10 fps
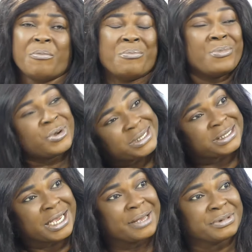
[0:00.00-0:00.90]
most
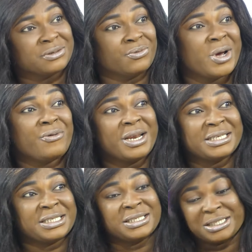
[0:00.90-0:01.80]
times when
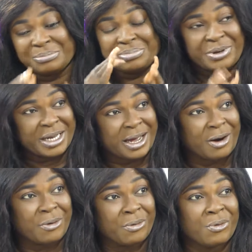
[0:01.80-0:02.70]
relationship break
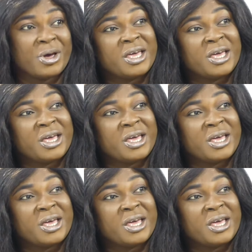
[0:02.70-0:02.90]
out,